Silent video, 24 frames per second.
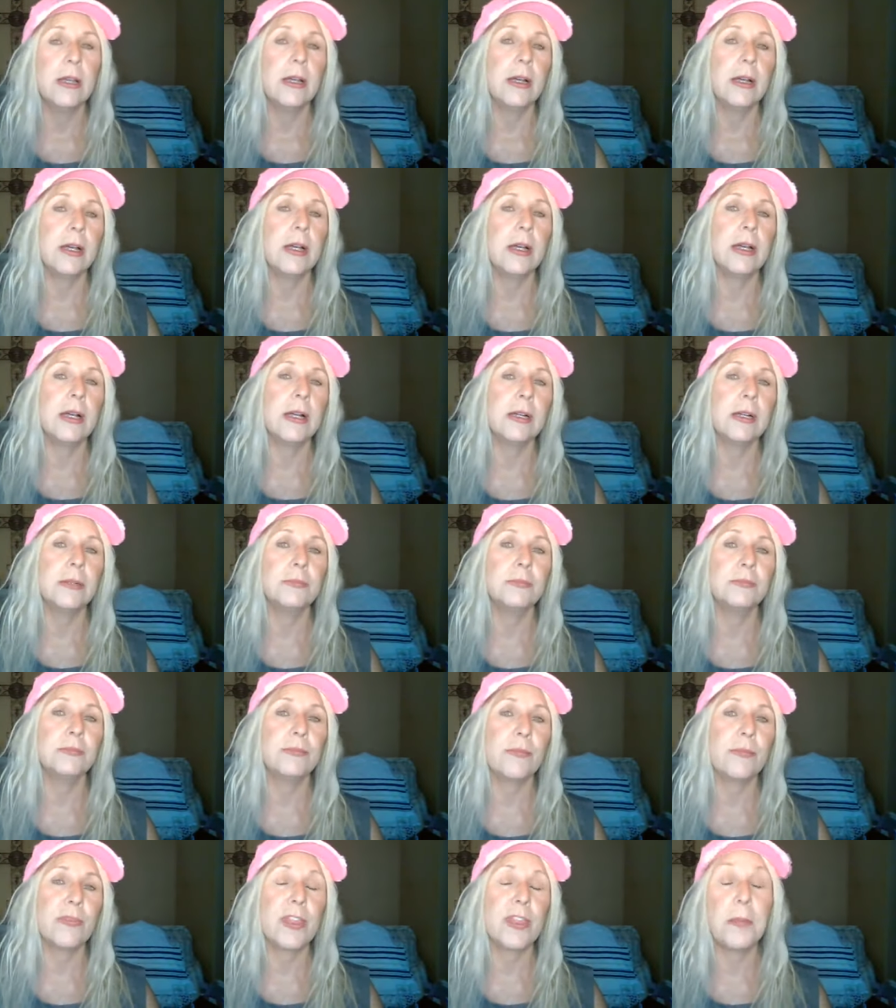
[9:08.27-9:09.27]

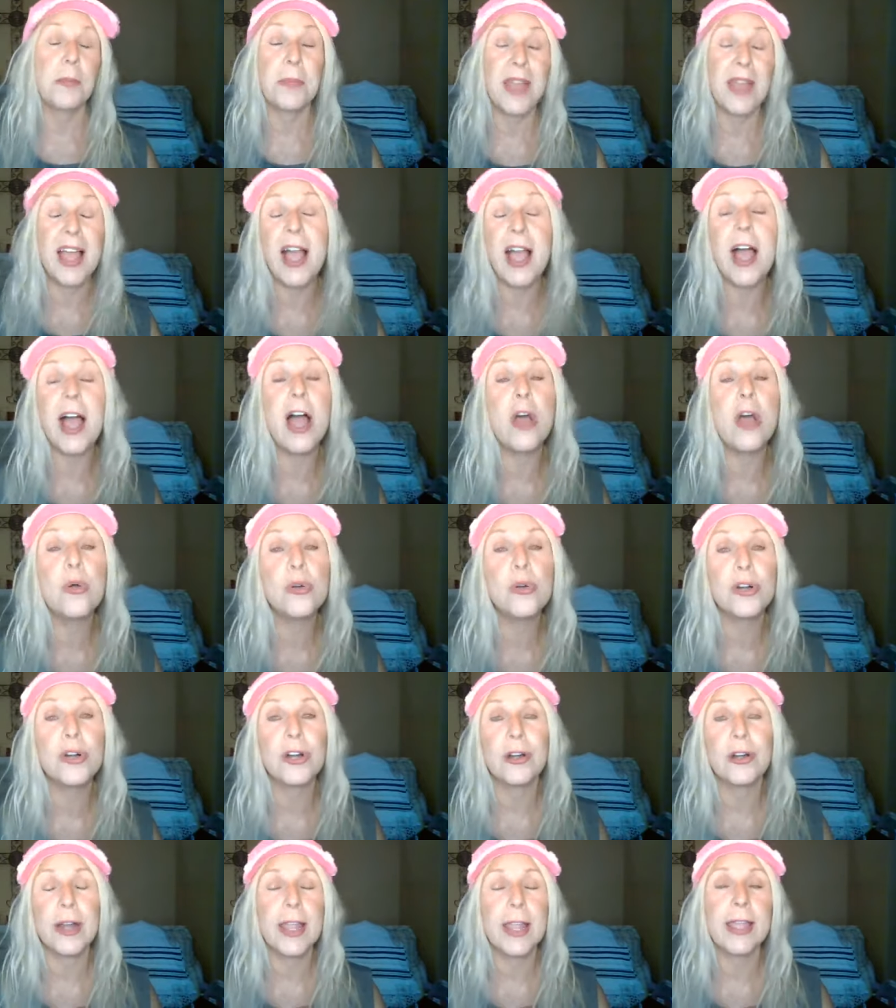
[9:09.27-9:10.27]
um, the
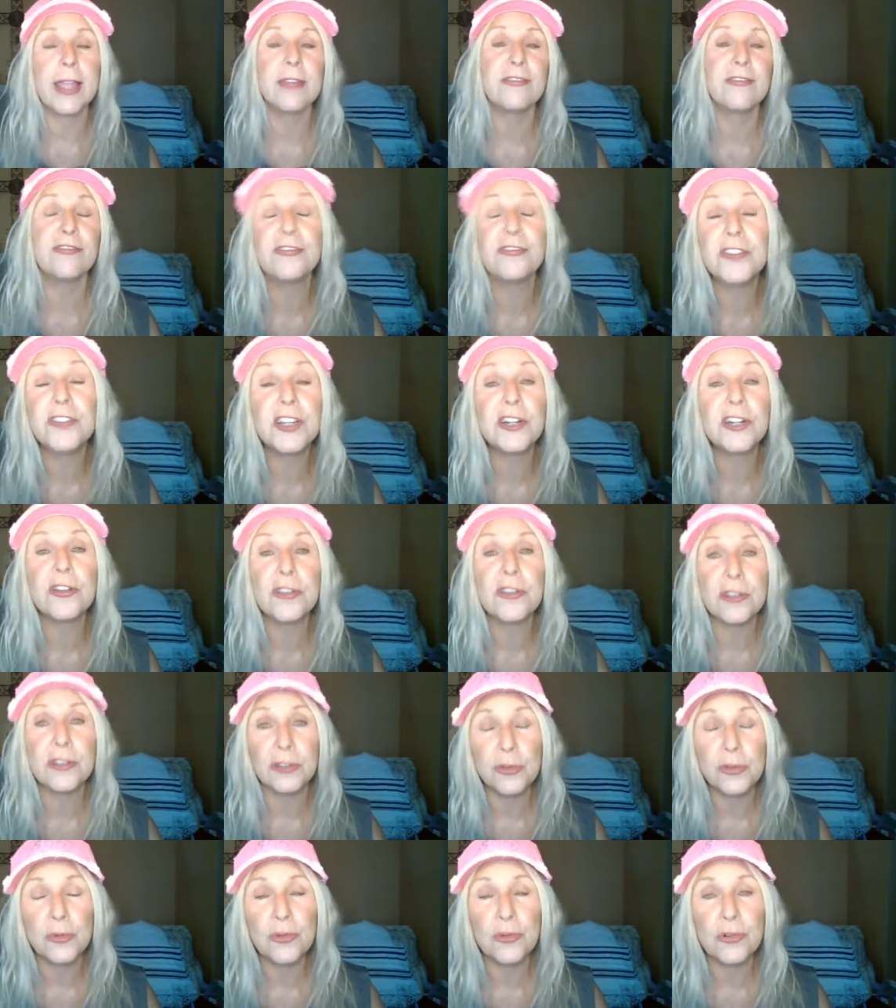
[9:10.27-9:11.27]
power and fear the
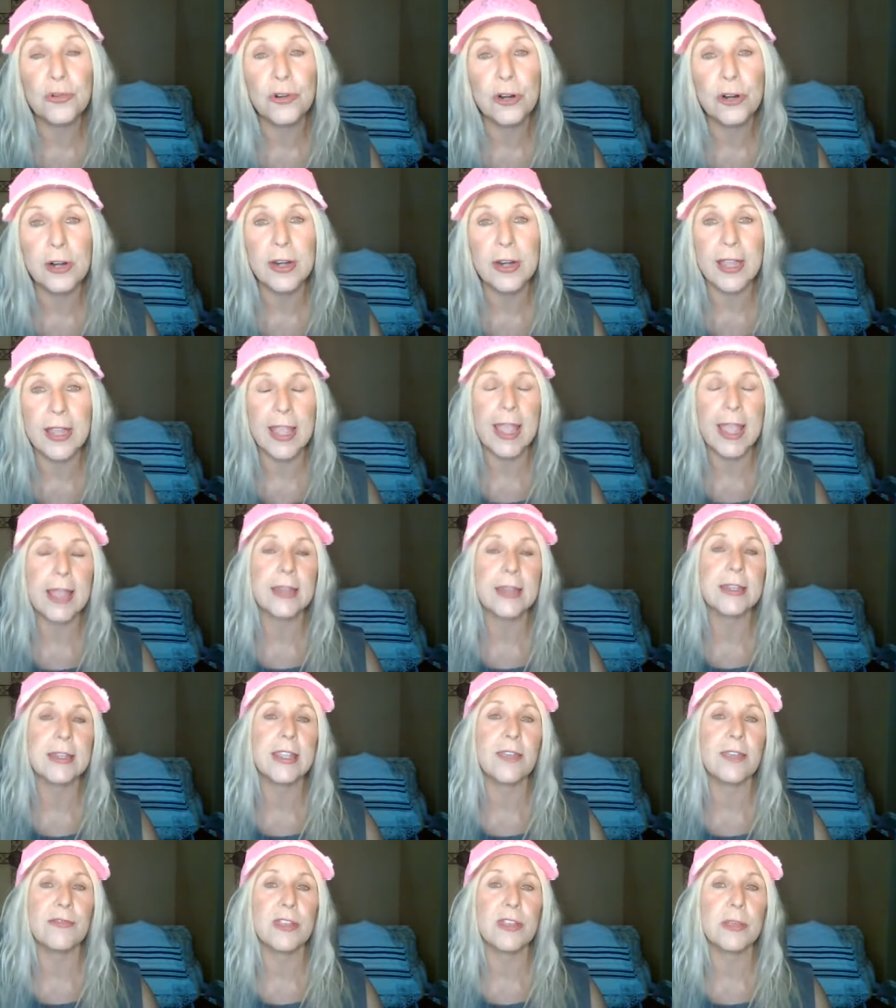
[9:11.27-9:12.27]
Lord, and
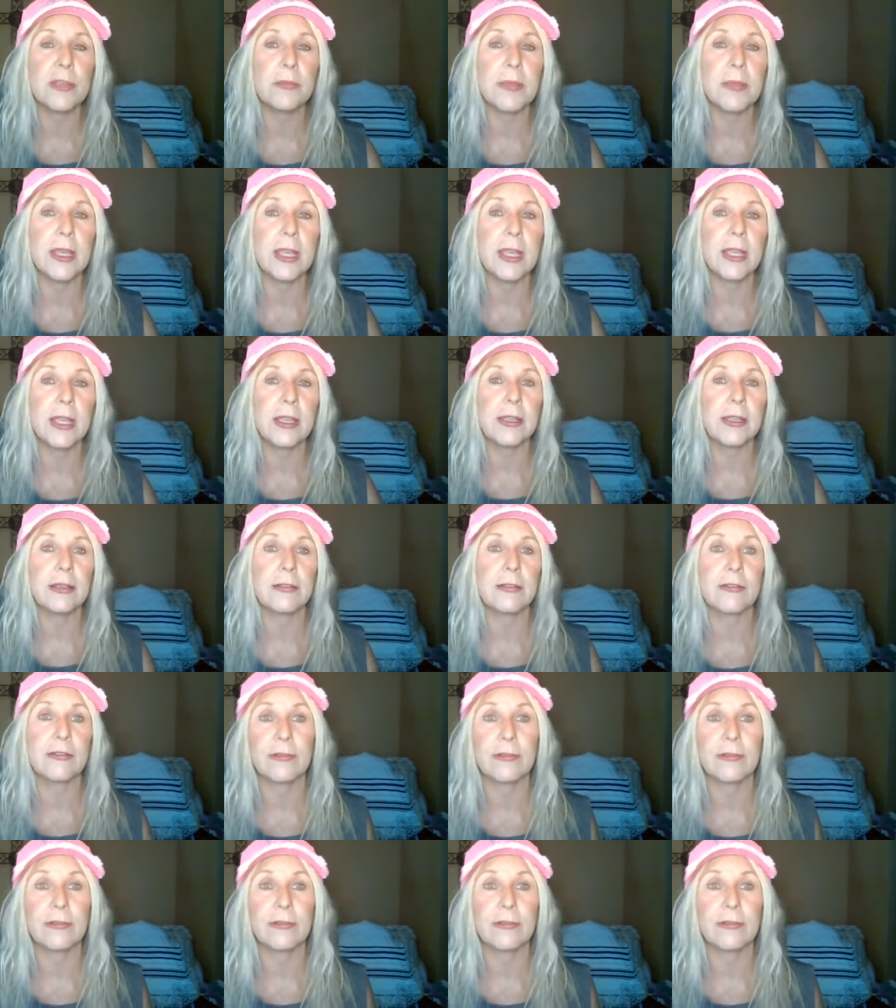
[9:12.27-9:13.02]
giving me